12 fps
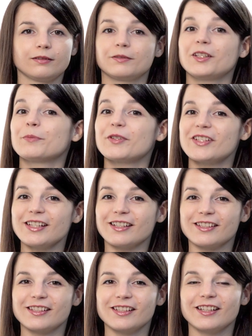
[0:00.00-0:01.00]
Number
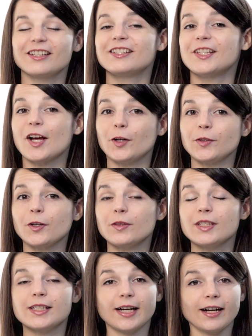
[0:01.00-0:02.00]
6, download the
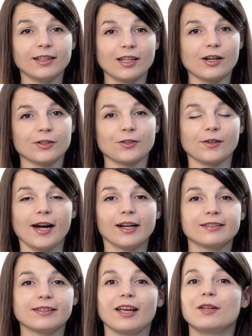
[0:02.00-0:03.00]
dialogue
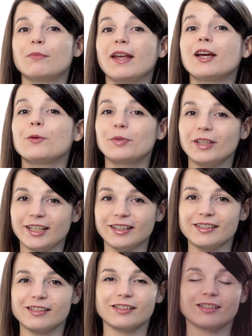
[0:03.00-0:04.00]
tracks and make a
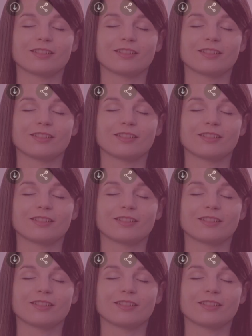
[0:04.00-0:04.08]
playlist.